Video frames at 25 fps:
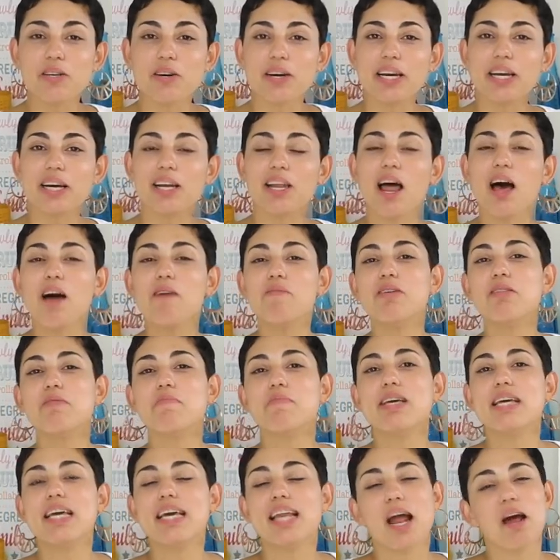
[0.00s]
sewing along with
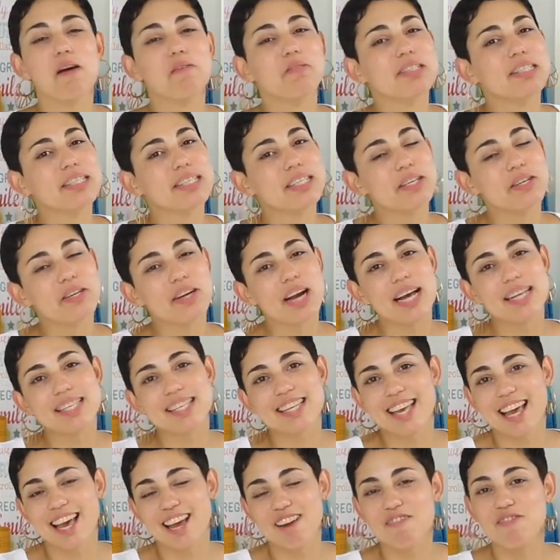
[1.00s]
me, and I will see you guys
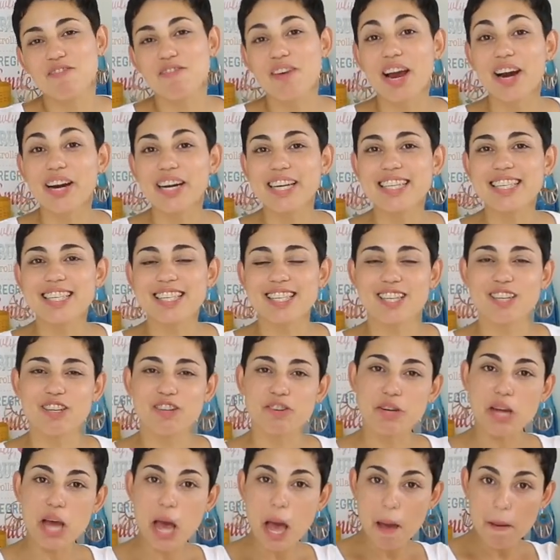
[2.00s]
again very
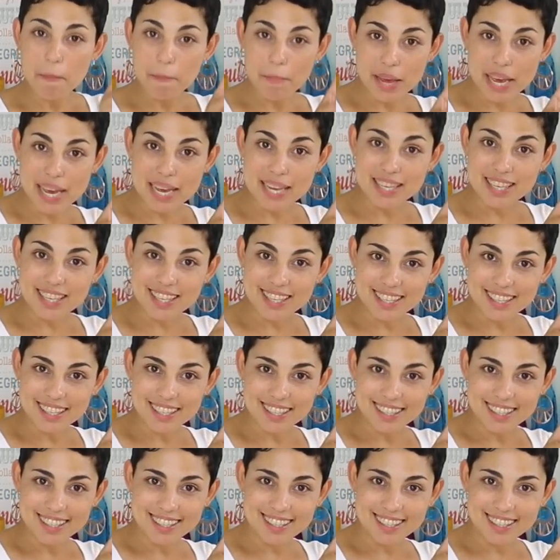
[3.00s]
soon. Peace!